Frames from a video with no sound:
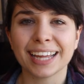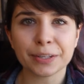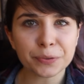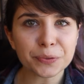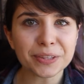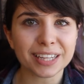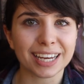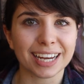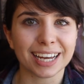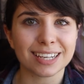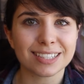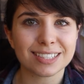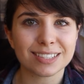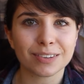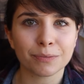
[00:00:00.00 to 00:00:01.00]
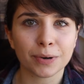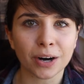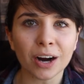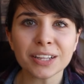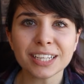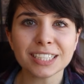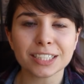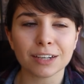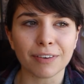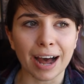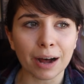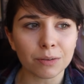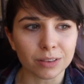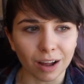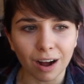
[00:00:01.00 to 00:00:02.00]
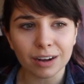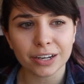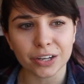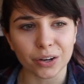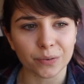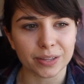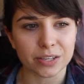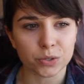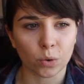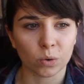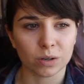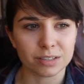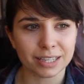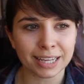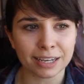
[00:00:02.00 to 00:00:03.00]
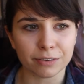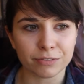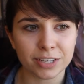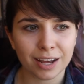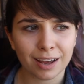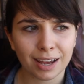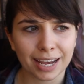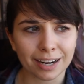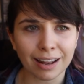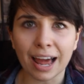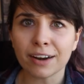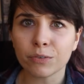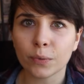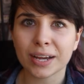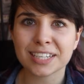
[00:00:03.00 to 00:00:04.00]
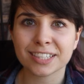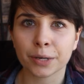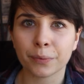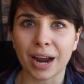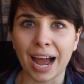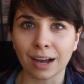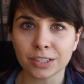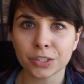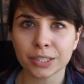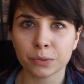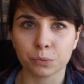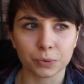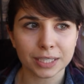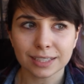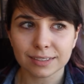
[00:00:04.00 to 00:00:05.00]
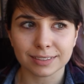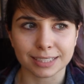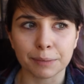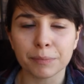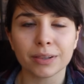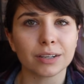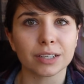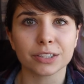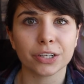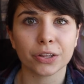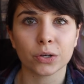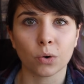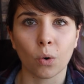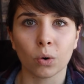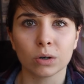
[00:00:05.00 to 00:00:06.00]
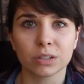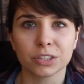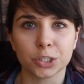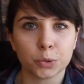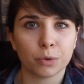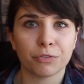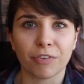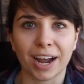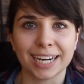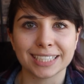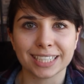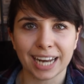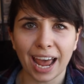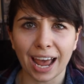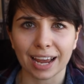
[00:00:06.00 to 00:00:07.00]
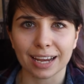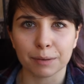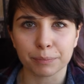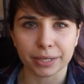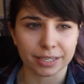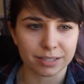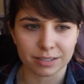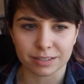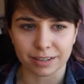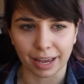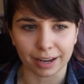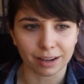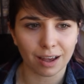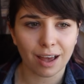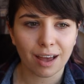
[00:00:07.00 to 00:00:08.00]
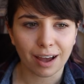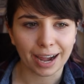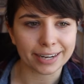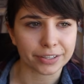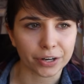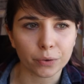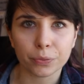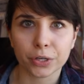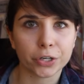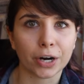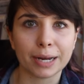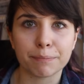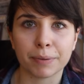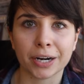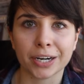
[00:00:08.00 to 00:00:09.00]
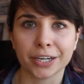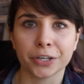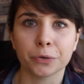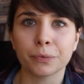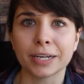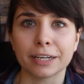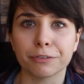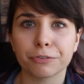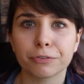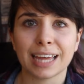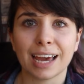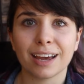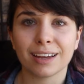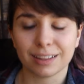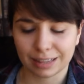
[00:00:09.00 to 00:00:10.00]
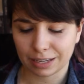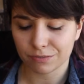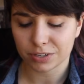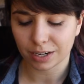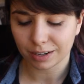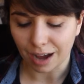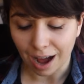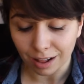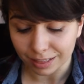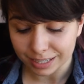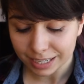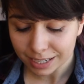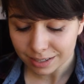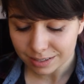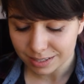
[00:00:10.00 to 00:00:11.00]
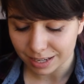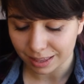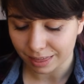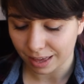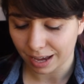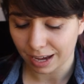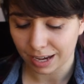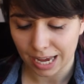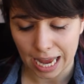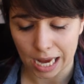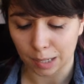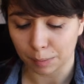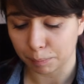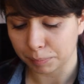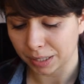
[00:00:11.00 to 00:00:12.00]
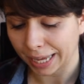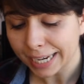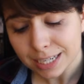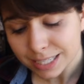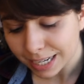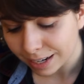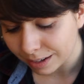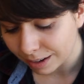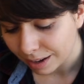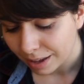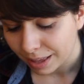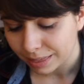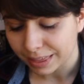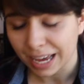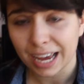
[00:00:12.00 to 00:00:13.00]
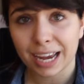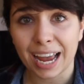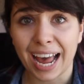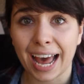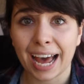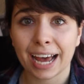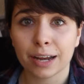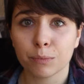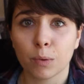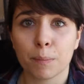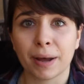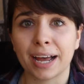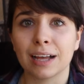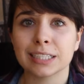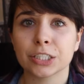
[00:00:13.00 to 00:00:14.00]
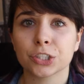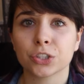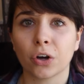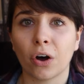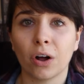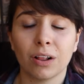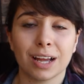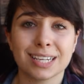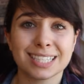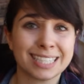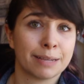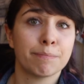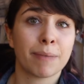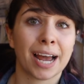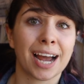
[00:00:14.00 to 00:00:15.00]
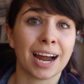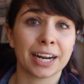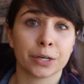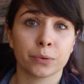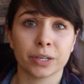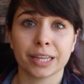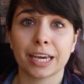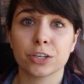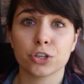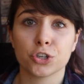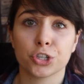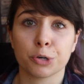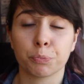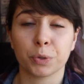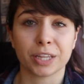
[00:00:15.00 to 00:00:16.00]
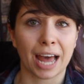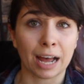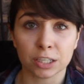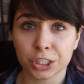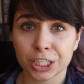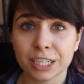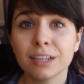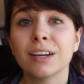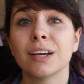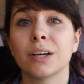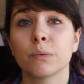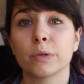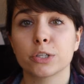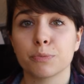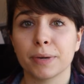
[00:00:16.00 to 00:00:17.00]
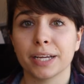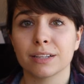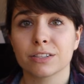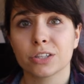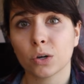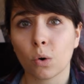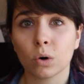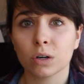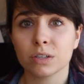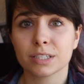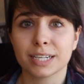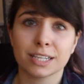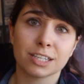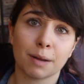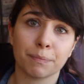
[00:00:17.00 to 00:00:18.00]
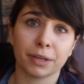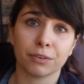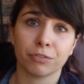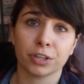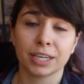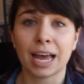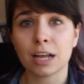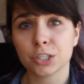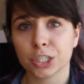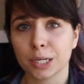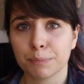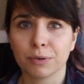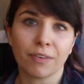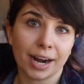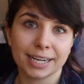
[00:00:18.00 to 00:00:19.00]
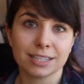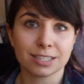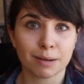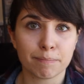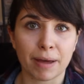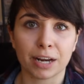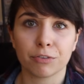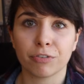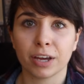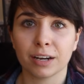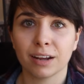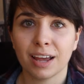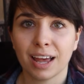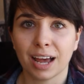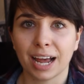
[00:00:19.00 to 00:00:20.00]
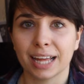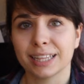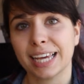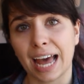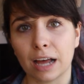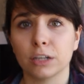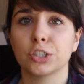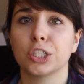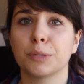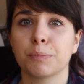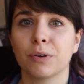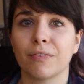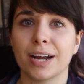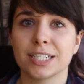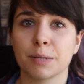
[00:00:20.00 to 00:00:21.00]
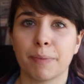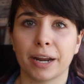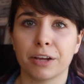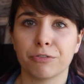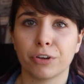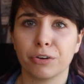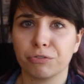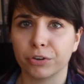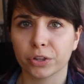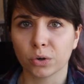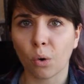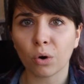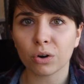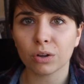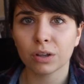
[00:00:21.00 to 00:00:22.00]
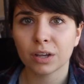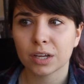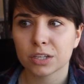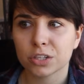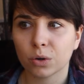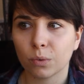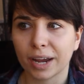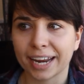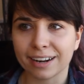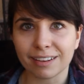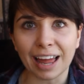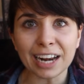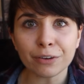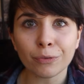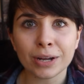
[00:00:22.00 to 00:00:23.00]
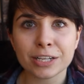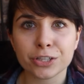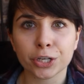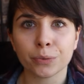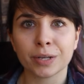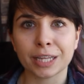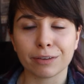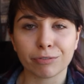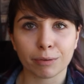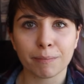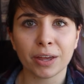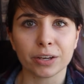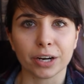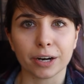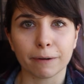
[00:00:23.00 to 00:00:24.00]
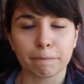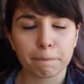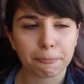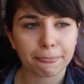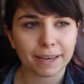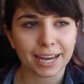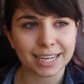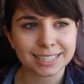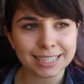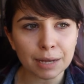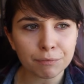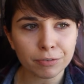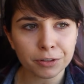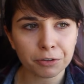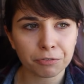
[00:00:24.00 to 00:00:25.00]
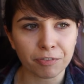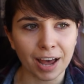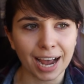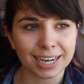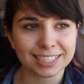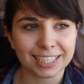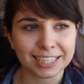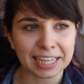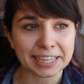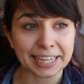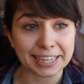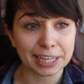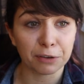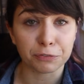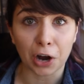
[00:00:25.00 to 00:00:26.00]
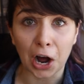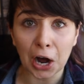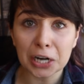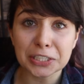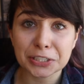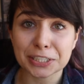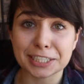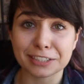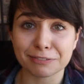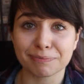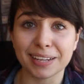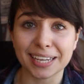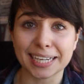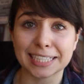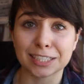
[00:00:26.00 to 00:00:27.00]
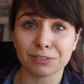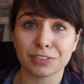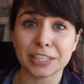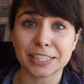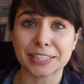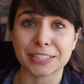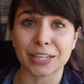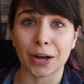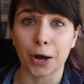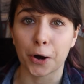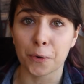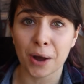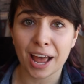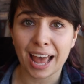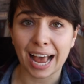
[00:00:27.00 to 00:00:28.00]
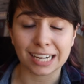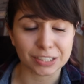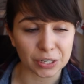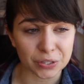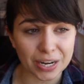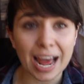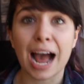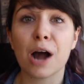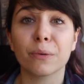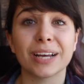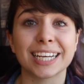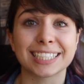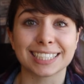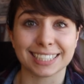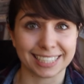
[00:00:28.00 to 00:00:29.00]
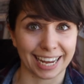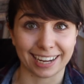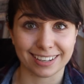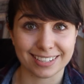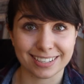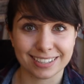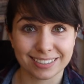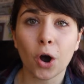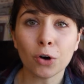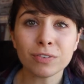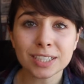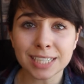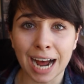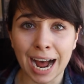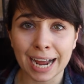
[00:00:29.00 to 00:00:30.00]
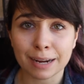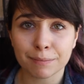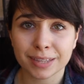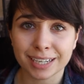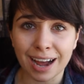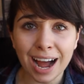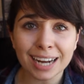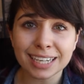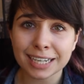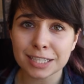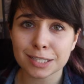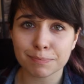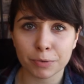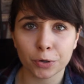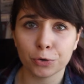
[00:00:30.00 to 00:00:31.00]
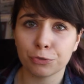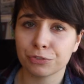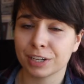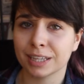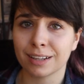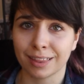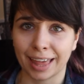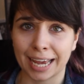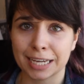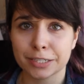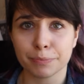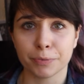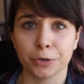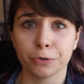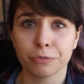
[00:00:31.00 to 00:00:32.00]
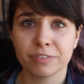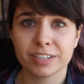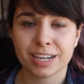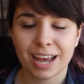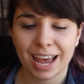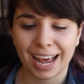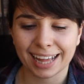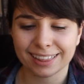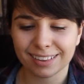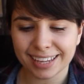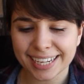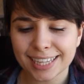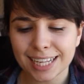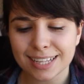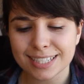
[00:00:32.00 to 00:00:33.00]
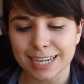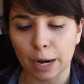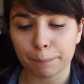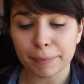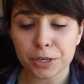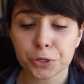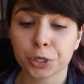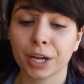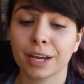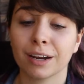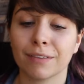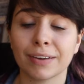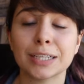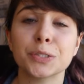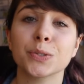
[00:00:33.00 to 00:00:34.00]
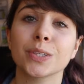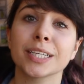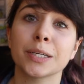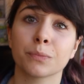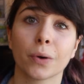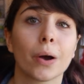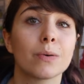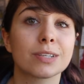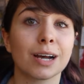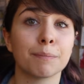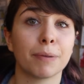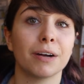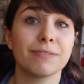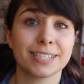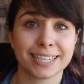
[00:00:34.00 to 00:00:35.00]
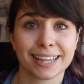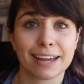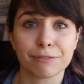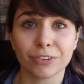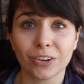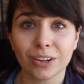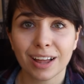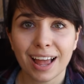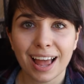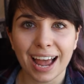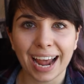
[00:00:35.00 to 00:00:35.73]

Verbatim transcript: And the cool thing is, regardless of how long ago these corals lived, in a lot of ways they were actually really similar to the corals you would find today in places like, I don't know, the Great Barrier Reef. They lived in colonies, they ate plankton, they had what biologists call a symbiotic relationship with algae, which means the corals did something for the algae, provided some benefit, and the algae provides a benefit for the coral. So in a lot of ways, they're really familiar, except for the fact that they lived hundreds of millions of years ago and are now extinct. Over time, the continents moved and the land moved, and the land that's now Michigan eventually rose above sea level.